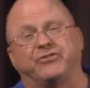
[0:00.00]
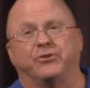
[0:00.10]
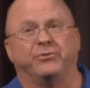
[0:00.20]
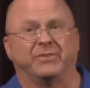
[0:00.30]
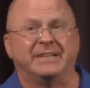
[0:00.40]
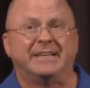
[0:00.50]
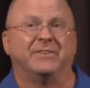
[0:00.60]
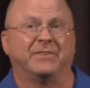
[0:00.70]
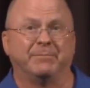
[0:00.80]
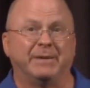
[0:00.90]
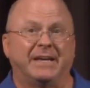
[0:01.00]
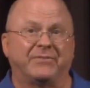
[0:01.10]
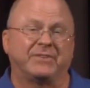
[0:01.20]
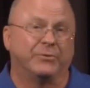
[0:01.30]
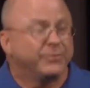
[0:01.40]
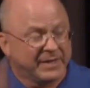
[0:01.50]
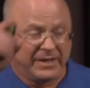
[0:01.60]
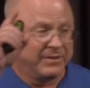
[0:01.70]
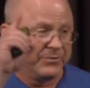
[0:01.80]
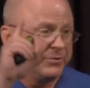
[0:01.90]
chosen is the best.
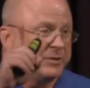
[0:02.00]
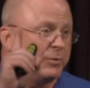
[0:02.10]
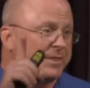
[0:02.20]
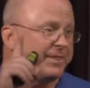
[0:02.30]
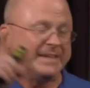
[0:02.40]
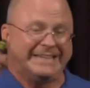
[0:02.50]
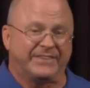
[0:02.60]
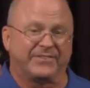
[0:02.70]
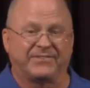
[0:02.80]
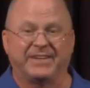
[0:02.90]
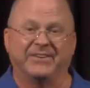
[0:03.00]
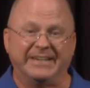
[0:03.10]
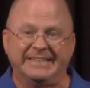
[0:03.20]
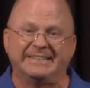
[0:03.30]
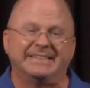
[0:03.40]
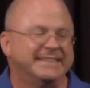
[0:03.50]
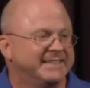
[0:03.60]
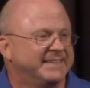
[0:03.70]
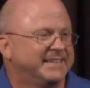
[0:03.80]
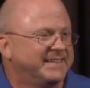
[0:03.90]
There's only one thing necessary.
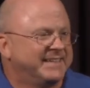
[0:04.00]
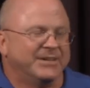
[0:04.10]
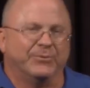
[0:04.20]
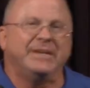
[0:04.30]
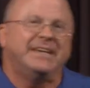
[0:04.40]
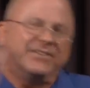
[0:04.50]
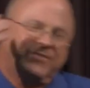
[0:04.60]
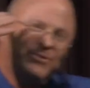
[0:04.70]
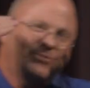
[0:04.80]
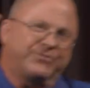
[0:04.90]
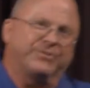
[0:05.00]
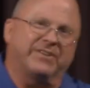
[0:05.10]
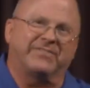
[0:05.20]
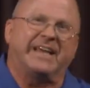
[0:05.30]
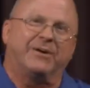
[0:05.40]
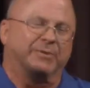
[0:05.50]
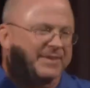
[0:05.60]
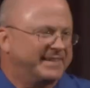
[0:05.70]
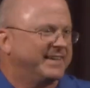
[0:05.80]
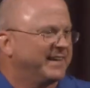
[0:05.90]
We get so stressed out
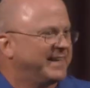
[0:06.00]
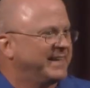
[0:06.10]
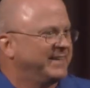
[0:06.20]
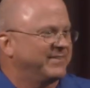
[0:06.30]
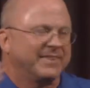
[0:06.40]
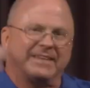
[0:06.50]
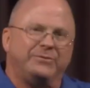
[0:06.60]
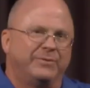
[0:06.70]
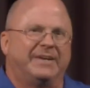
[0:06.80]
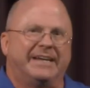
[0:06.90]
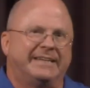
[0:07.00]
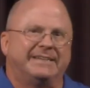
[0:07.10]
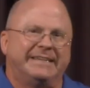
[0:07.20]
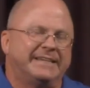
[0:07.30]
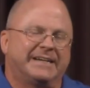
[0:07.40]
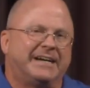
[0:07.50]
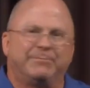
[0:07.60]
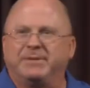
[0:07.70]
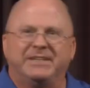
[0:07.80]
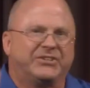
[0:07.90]
with deadlines and things we've got to get
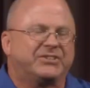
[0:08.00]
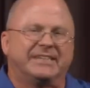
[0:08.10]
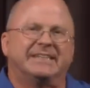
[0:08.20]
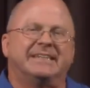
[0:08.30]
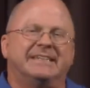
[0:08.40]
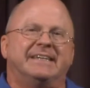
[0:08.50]
accomplished. And